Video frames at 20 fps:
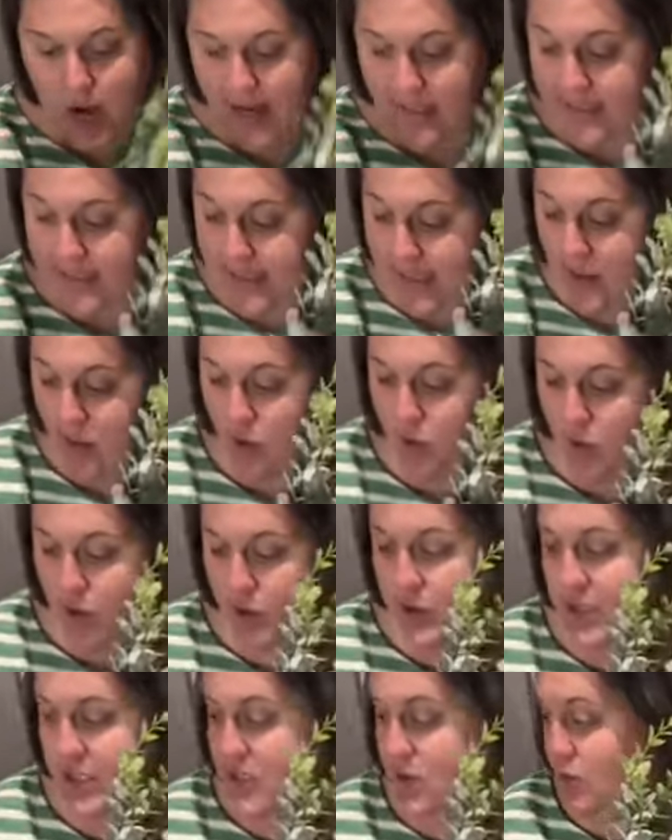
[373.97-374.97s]
I did
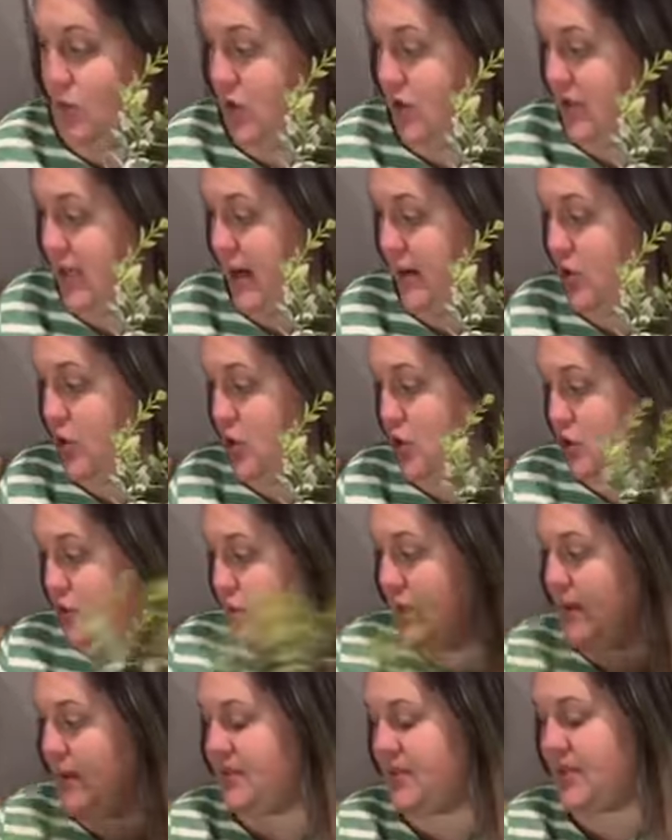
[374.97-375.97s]
order these Real Touch
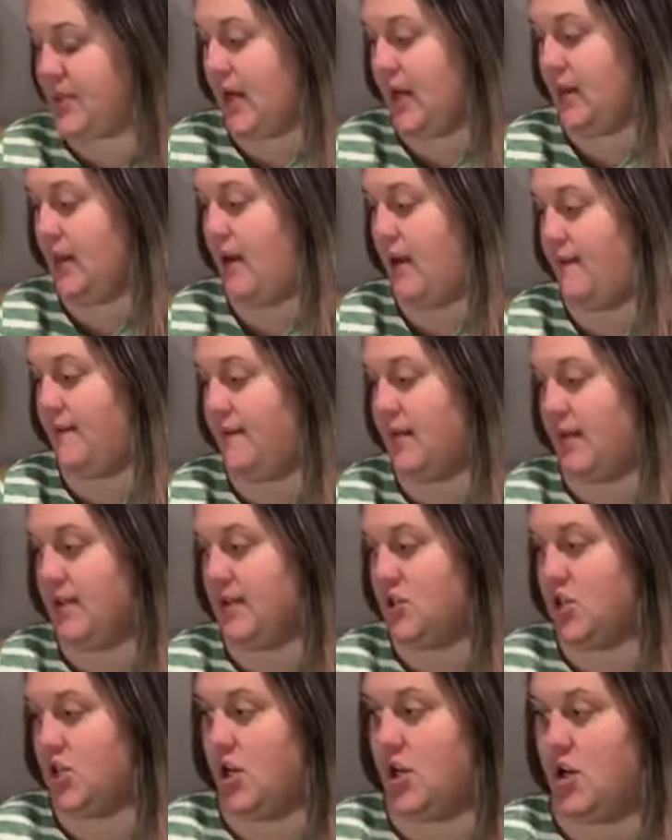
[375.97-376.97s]
tulips. I love
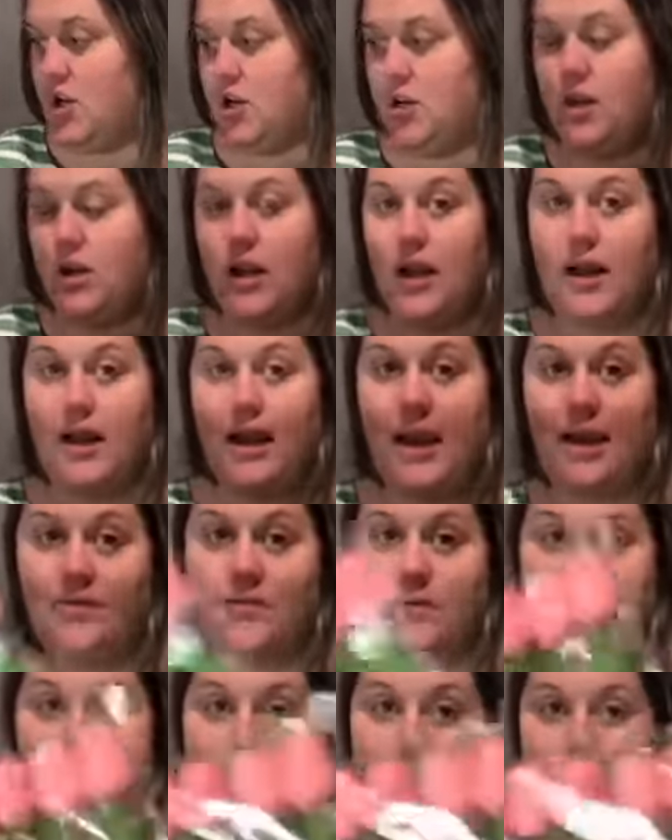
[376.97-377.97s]
these, y'all. I have
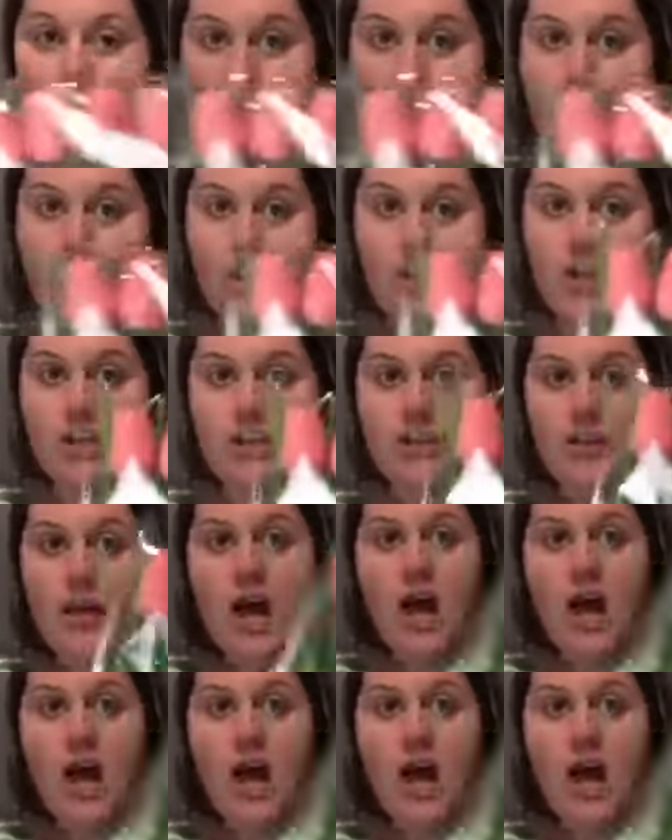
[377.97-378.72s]
them in a lot of colors.